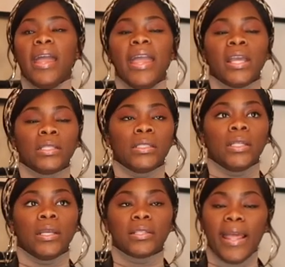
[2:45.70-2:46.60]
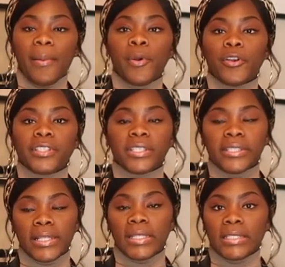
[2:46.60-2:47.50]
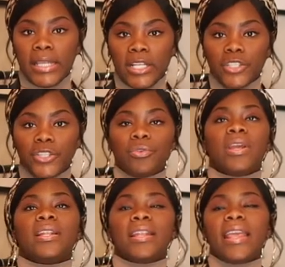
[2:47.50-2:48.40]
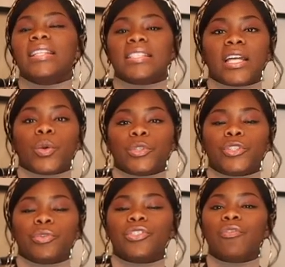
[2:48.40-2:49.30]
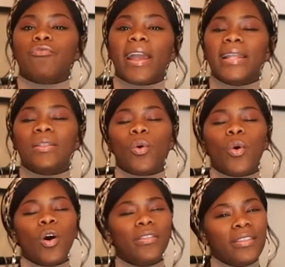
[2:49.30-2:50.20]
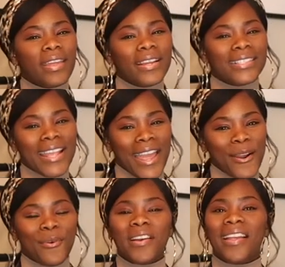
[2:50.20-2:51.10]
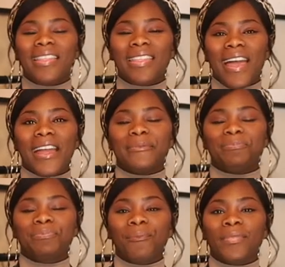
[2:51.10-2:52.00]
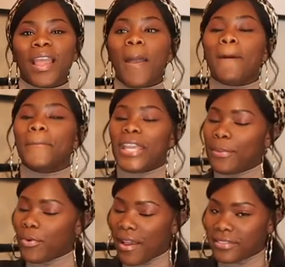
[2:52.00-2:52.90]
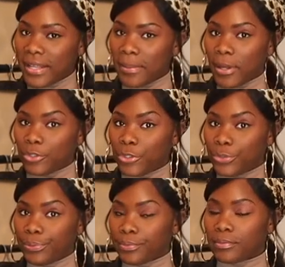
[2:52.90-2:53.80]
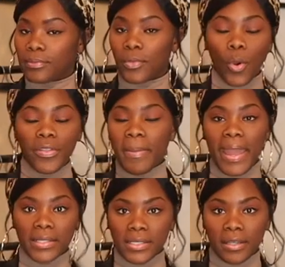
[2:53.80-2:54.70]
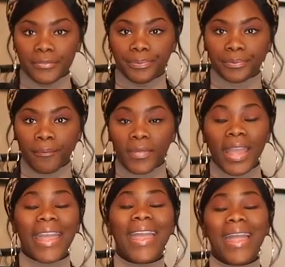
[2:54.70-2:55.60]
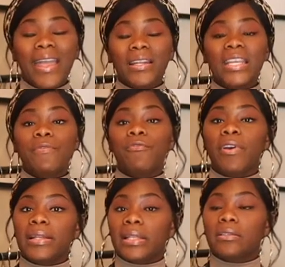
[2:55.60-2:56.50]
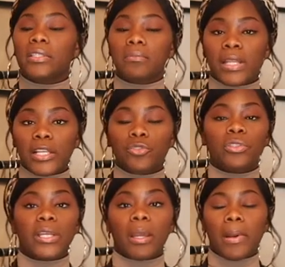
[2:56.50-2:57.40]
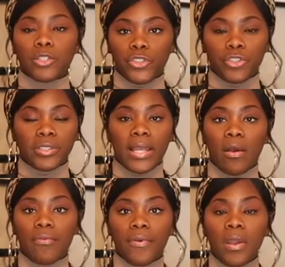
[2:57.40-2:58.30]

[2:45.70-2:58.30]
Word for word: And that person said this thing to you and it stuck with you. So write all the things down that people have said about you, all the bad stuff, and even write down some things you say about yourself.